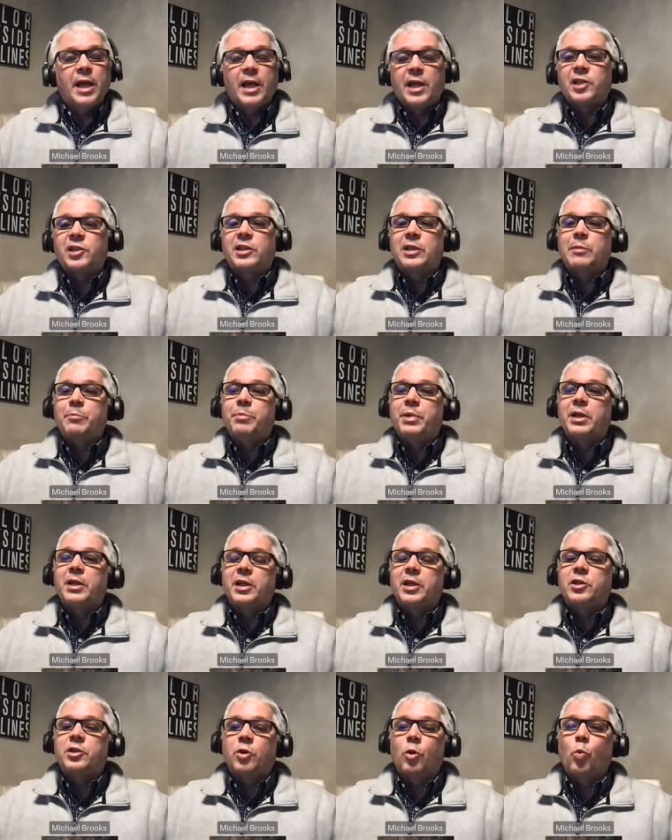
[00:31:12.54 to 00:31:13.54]
is the
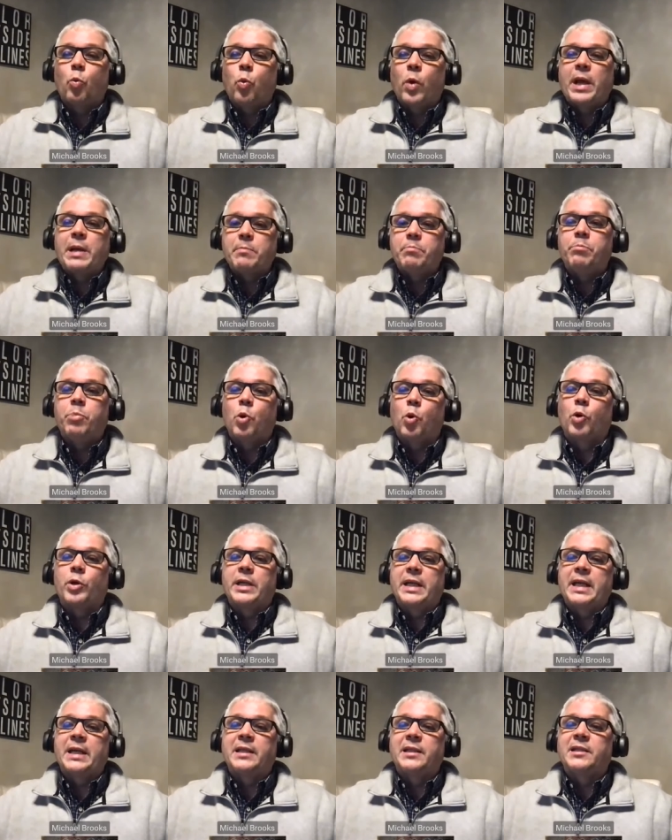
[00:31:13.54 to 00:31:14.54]
ability to whiteboard
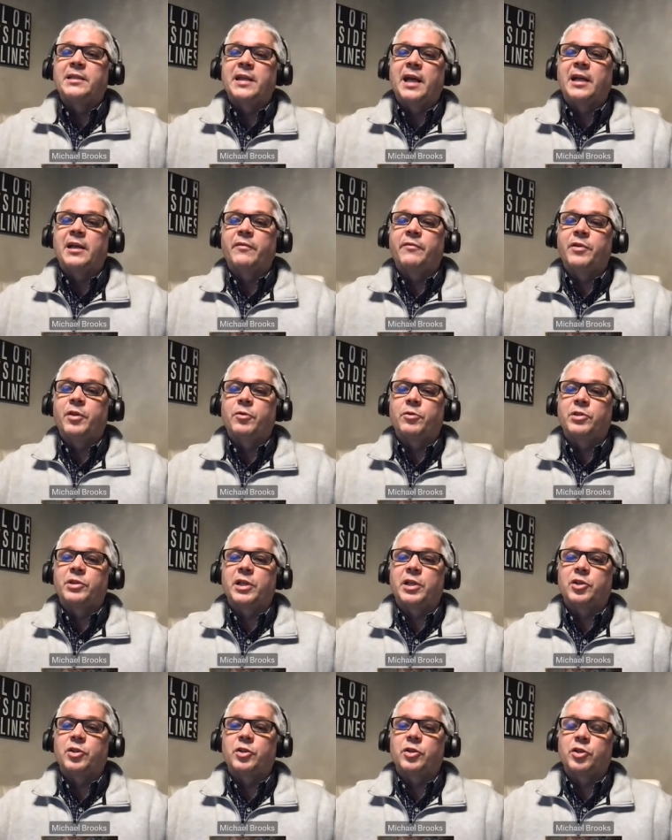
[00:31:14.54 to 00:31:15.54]
inside of those
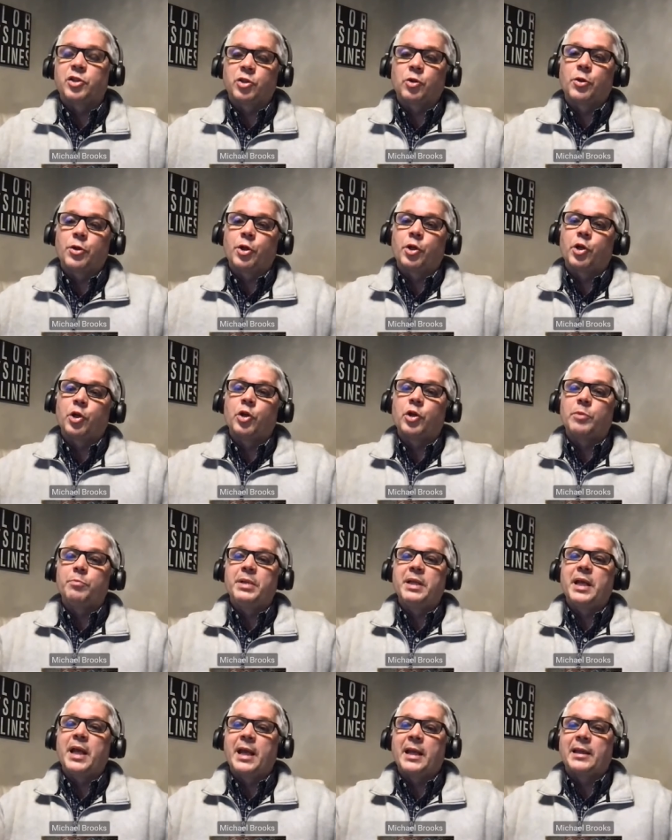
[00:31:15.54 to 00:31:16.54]
sessions. So there could
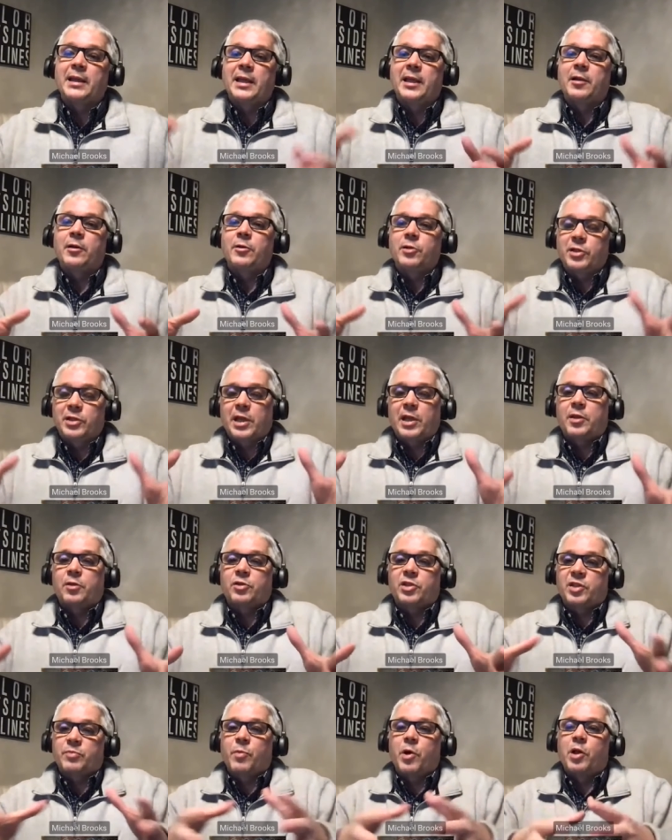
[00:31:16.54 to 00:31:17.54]
be a leader, say the
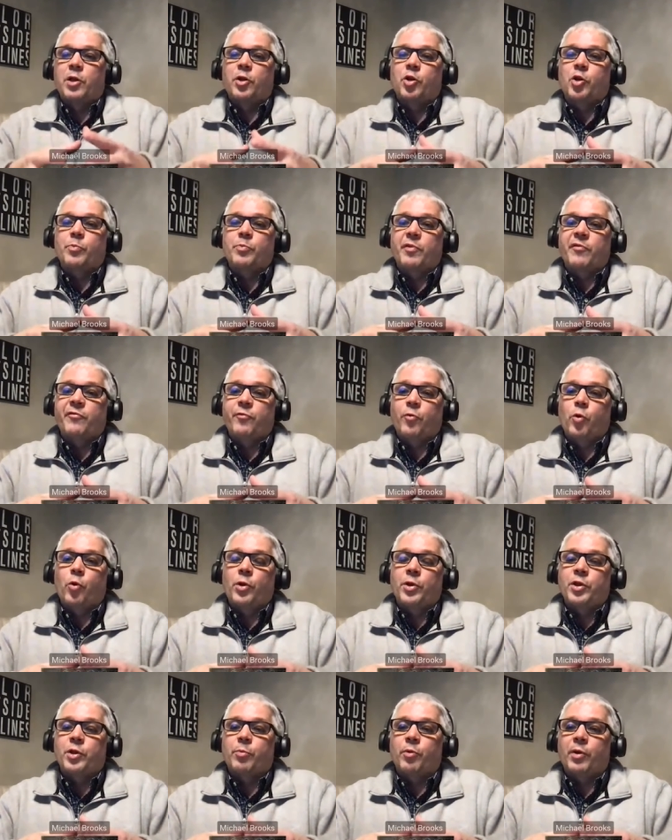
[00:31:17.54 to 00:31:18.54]
smaller group of four
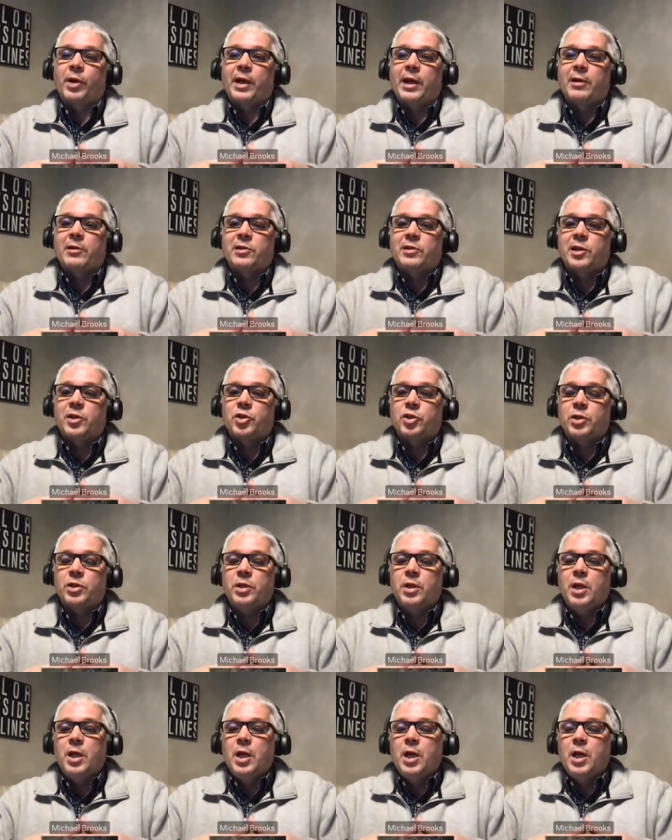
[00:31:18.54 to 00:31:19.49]
in their breakout session.